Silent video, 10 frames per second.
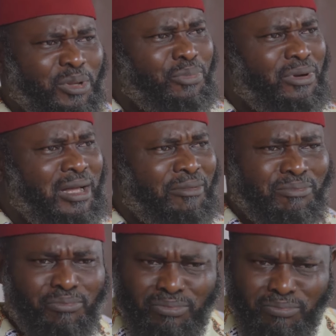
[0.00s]
people
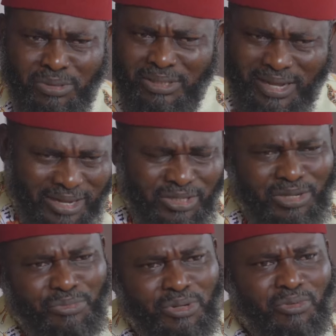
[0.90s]
have been
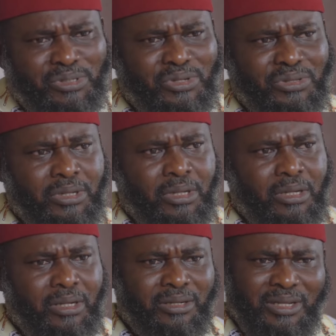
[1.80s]
asking me questions
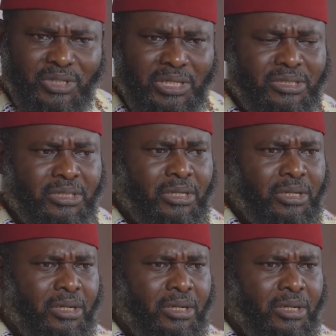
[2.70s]
in the church.